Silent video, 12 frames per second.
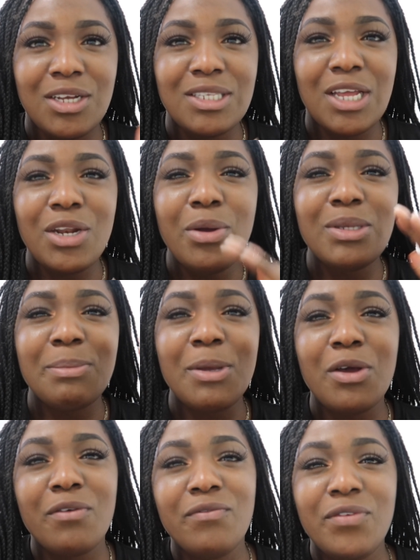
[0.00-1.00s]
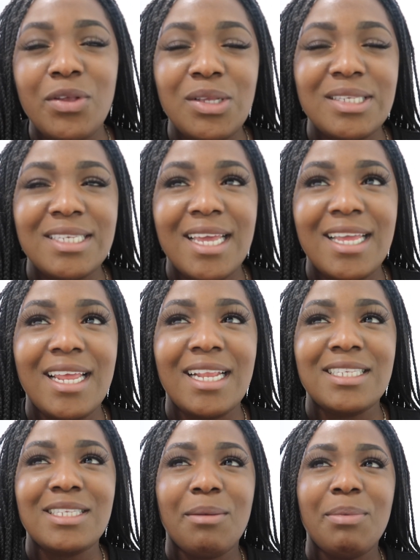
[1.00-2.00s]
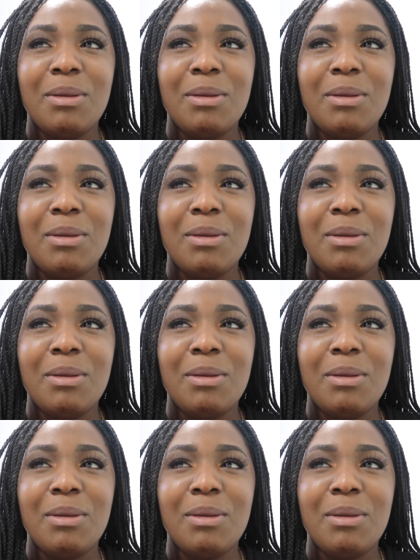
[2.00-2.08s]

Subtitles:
Because I know it's a bit confusing and some